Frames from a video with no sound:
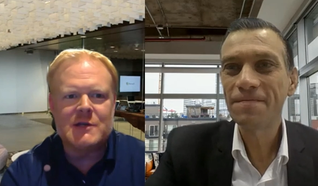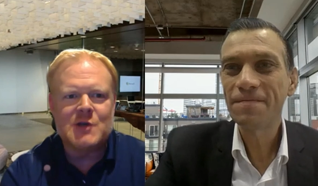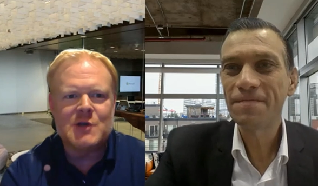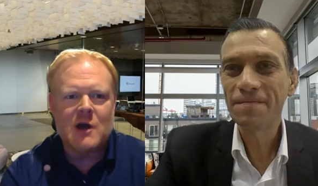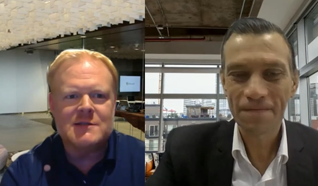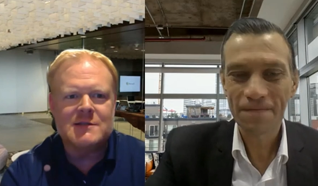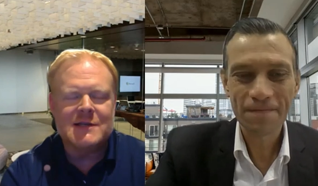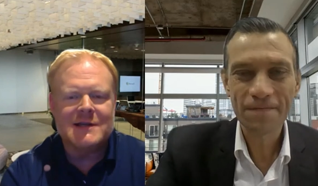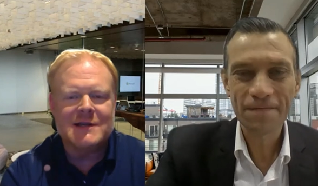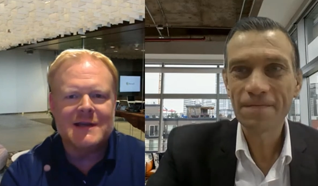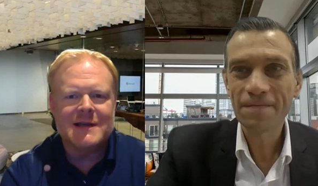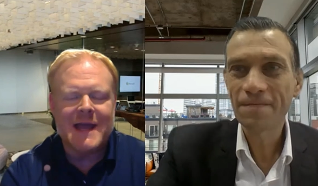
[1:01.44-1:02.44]
Speaker 1: good to talk to
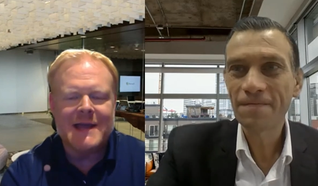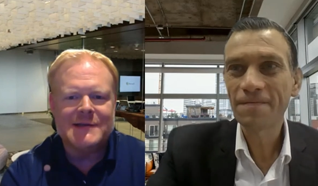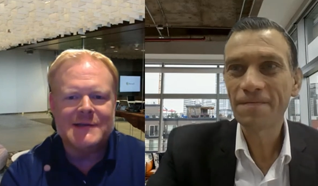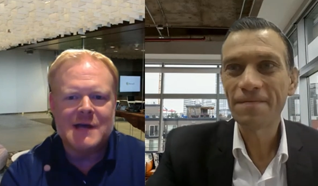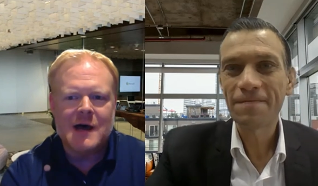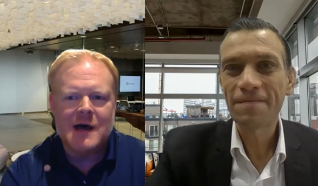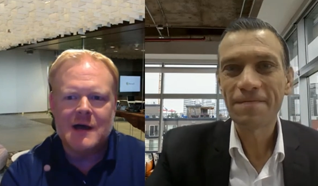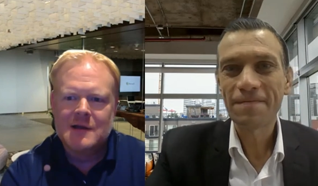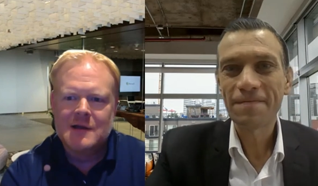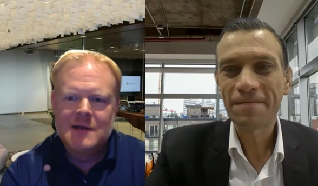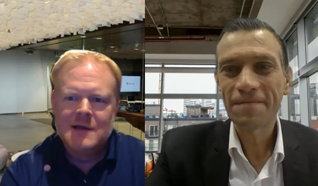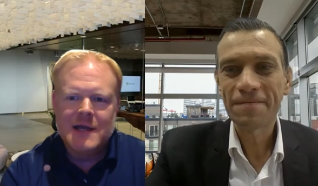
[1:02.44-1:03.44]
you and uh,
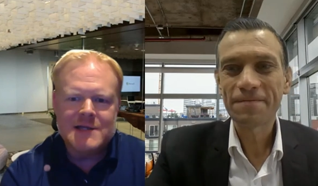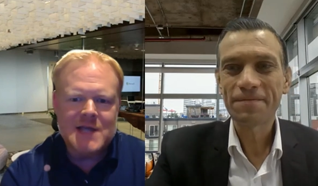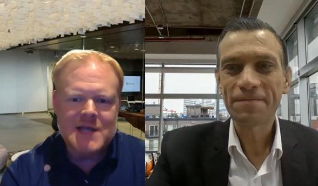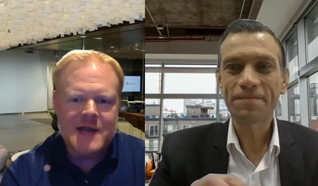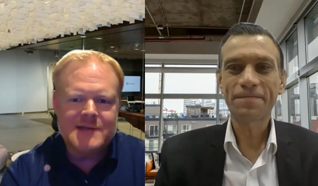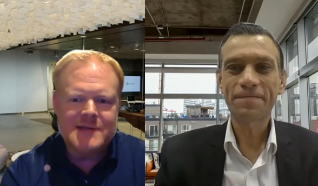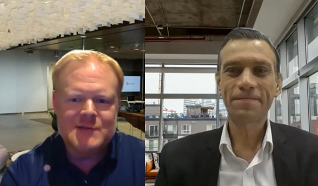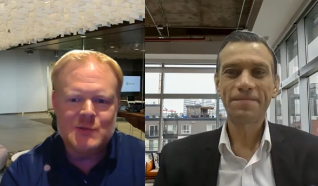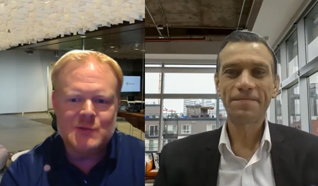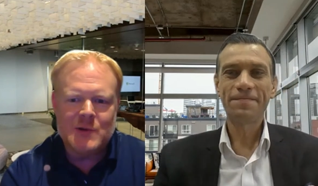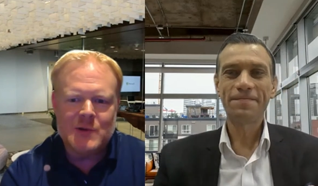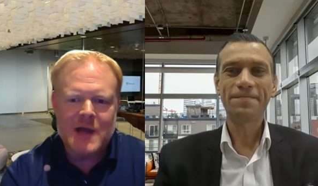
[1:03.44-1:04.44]
excited
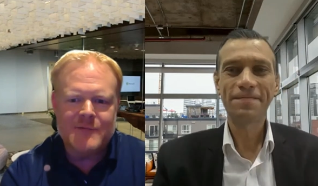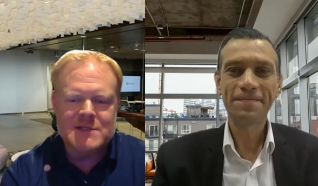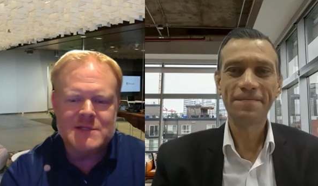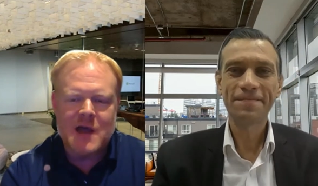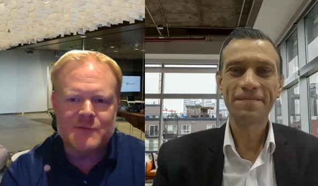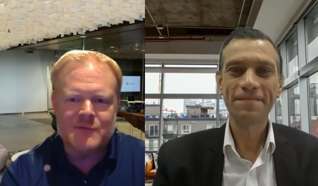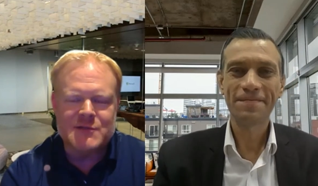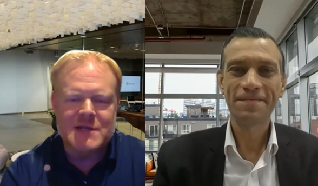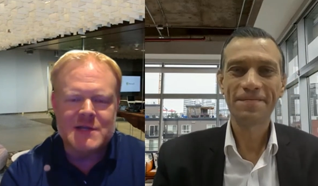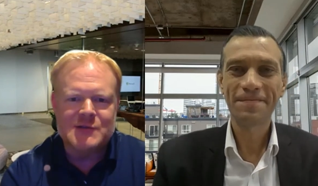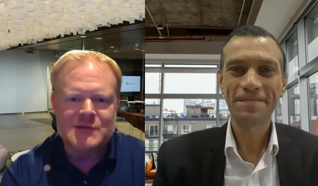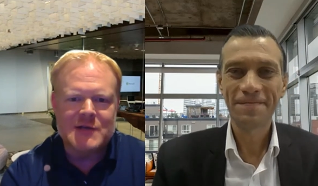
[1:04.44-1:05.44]
to uh, have this
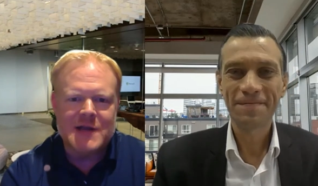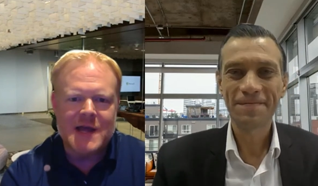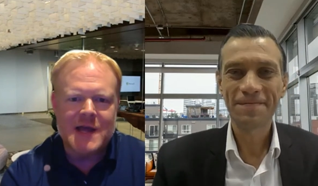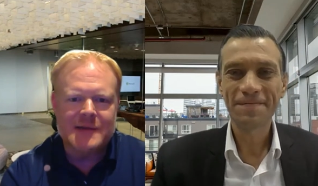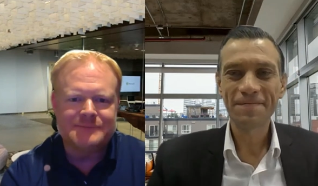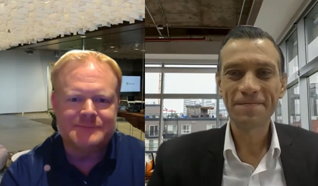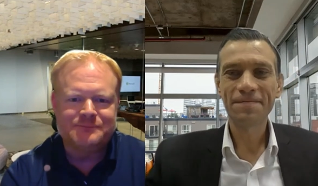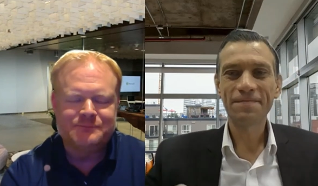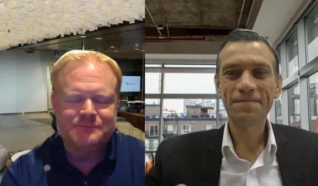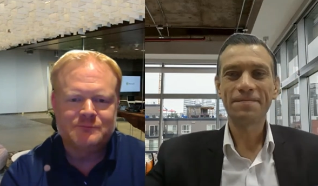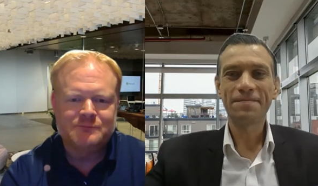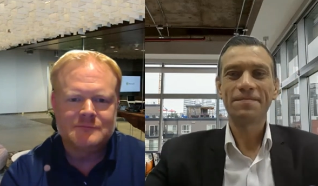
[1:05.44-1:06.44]
conversation today.
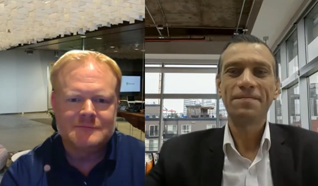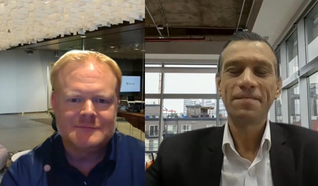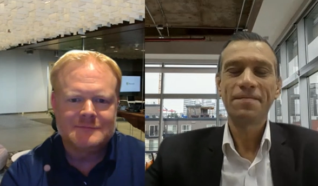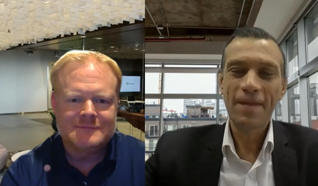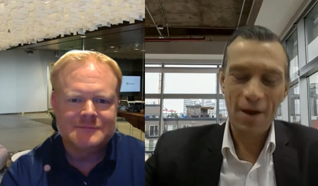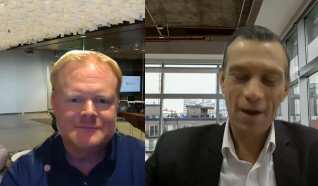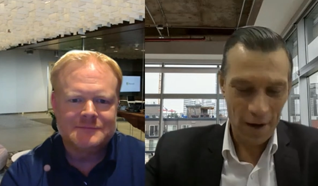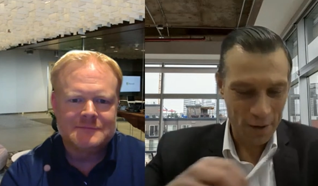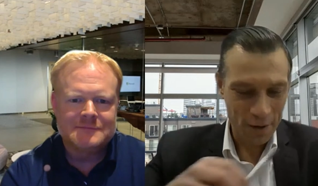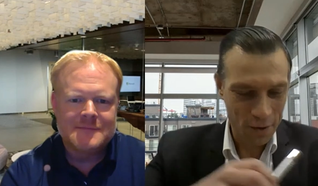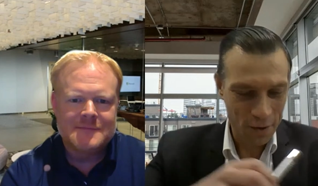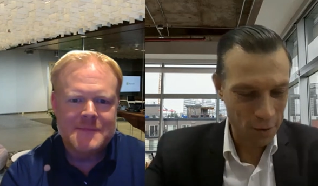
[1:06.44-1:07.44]
Speaker 2: All
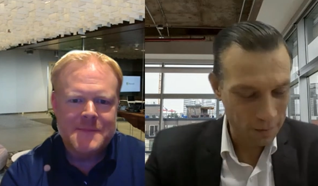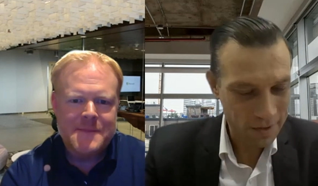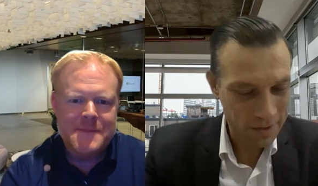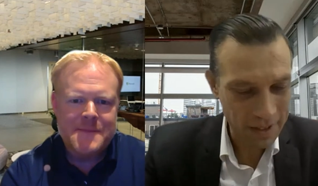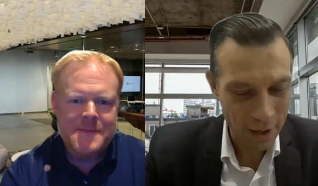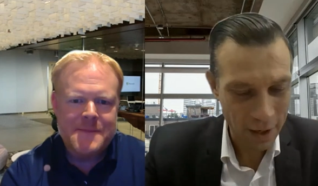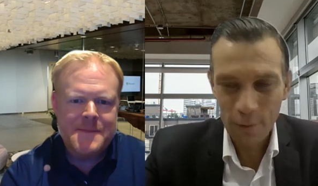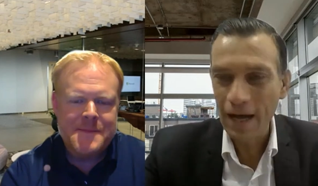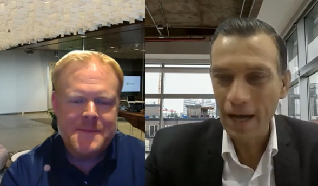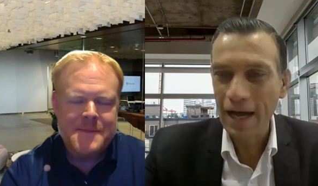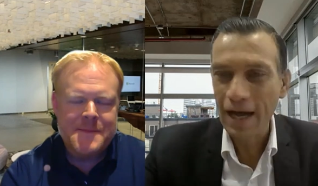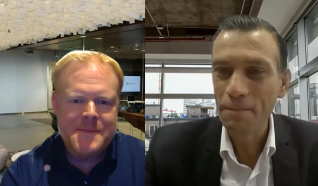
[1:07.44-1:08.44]
right, cool.
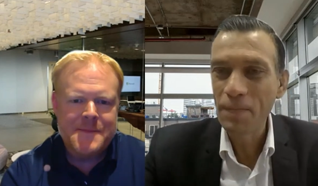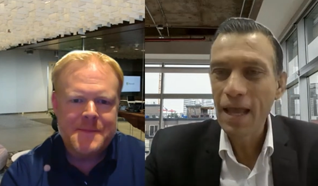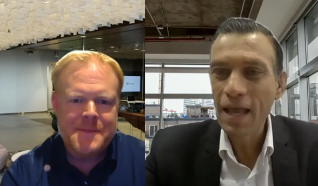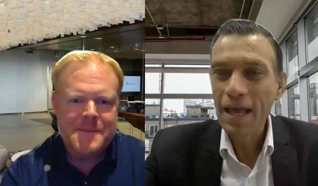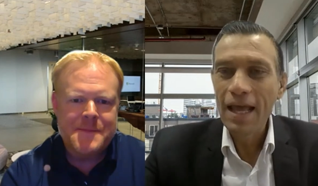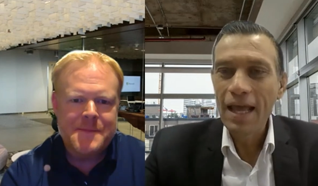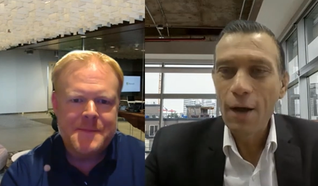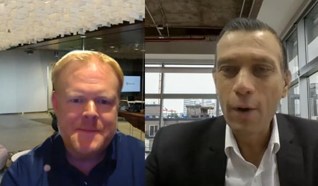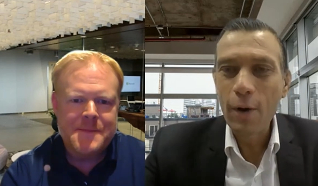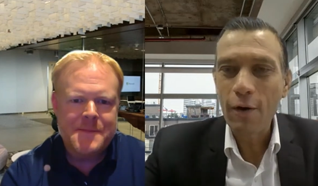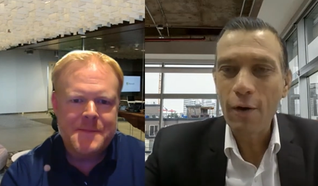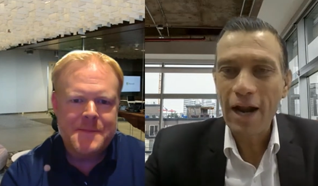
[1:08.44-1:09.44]
So um,
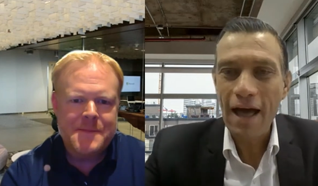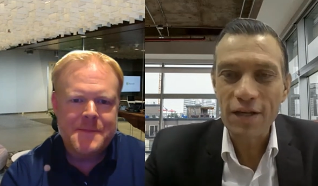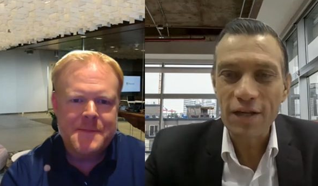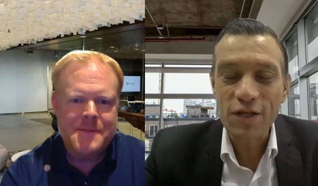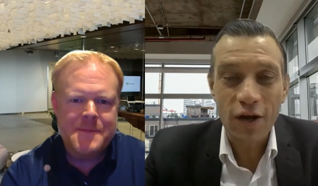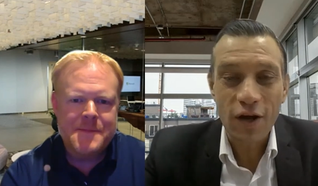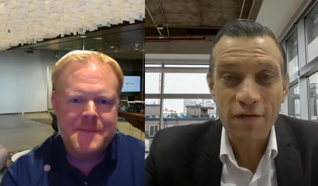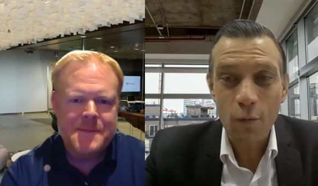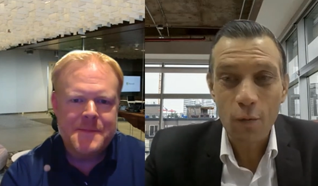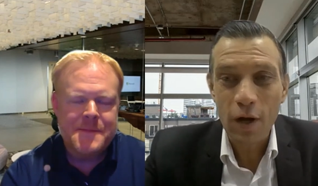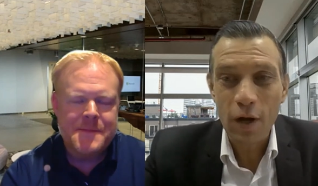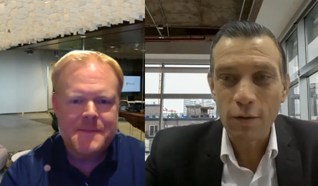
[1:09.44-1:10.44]
we're on other sides
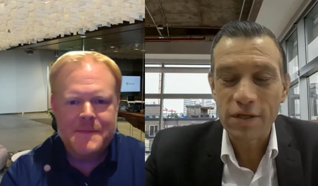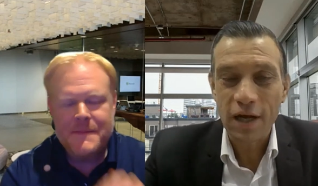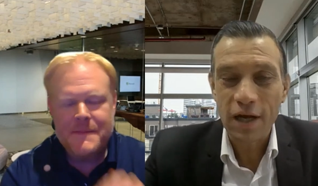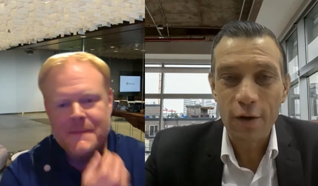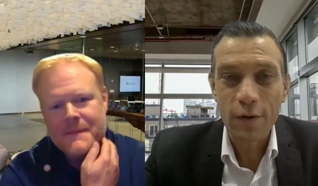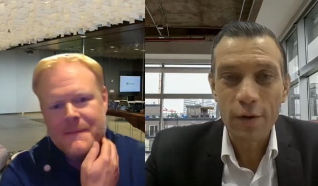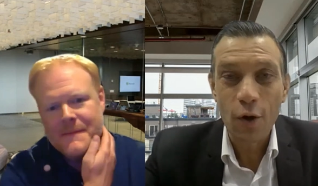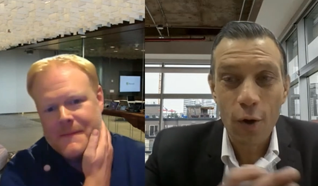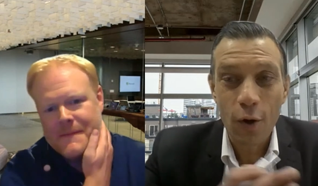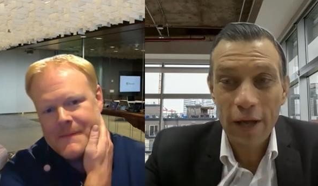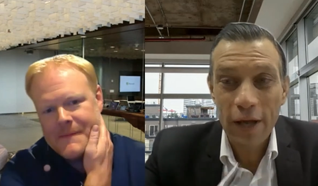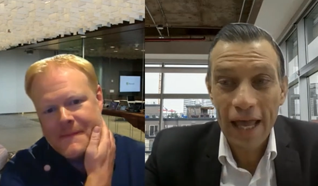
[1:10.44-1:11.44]
of the world. So
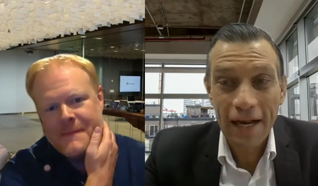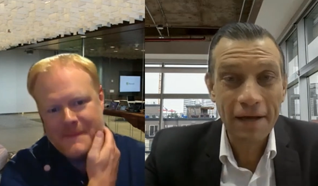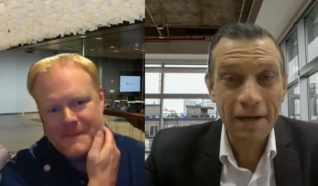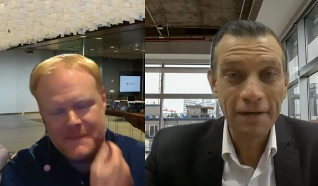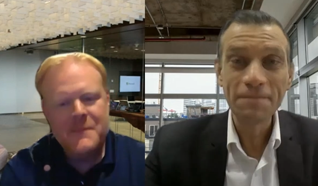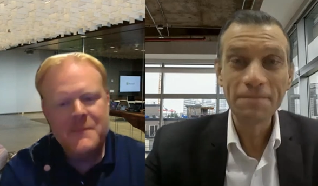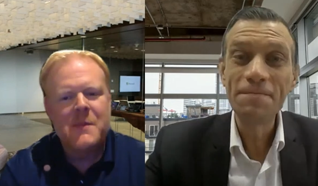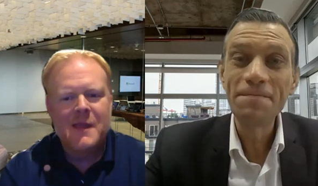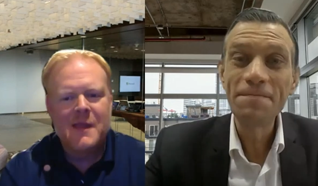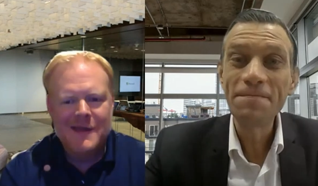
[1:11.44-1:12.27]
you're in?